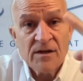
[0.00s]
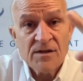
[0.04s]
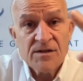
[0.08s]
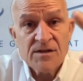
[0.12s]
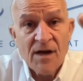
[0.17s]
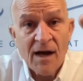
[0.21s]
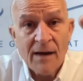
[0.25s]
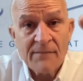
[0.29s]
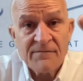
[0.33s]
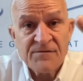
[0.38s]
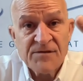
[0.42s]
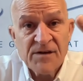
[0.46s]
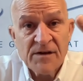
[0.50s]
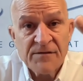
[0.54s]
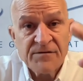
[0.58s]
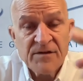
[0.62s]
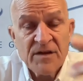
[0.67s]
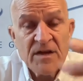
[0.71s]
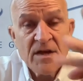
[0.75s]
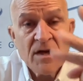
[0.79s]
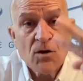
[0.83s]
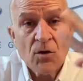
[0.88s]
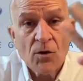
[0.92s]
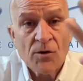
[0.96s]
top
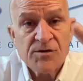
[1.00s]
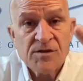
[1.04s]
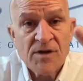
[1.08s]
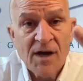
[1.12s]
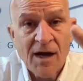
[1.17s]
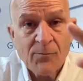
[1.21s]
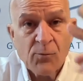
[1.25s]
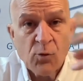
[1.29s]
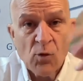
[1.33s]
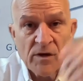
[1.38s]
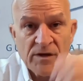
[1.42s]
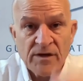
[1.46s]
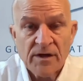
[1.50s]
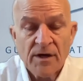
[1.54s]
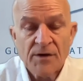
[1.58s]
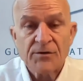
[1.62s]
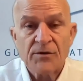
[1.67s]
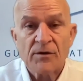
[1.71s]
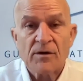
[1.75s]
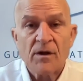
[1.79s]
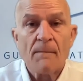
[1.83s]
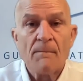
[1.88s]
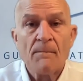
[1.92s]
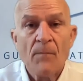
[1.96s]
fifty, or top one
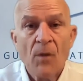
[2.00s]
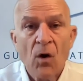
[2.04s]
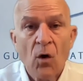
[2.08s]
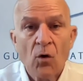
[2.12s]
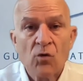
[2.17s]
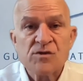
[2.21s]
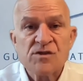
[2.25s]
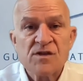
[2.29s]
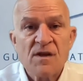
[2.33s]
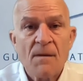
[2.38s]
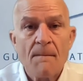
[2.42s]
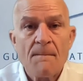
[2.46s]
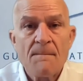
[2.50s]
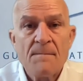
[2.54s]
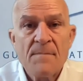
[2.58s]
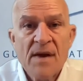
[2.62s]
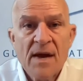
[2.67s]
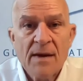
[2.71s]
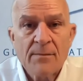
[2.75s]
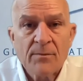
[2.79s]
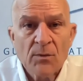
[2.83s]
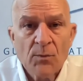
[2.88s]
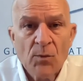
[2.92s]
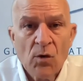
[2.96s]
hundred most
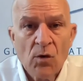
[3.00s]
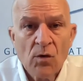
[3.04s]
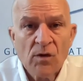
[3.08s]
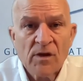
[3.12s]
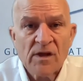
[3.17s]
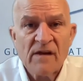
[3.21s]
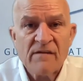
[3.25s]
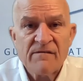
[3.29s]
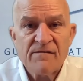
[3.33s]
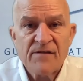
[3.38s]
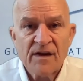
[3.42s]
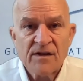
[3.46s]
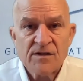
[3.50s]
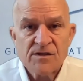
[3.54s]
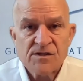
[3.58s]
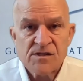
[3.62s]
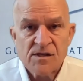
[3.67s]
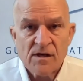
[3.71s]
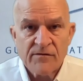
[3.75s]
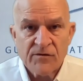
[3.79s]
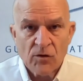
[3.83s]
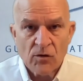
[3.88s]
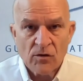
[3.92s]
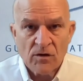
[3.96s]
memorable events
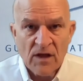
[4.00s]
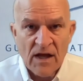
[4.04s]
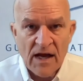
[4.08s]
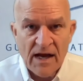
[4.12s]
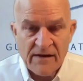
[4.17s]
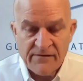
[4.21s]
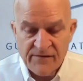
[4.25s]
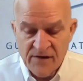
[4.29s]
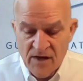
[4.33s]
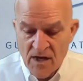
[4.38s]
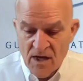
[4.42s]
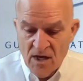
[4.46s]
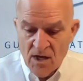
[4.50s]
of your life.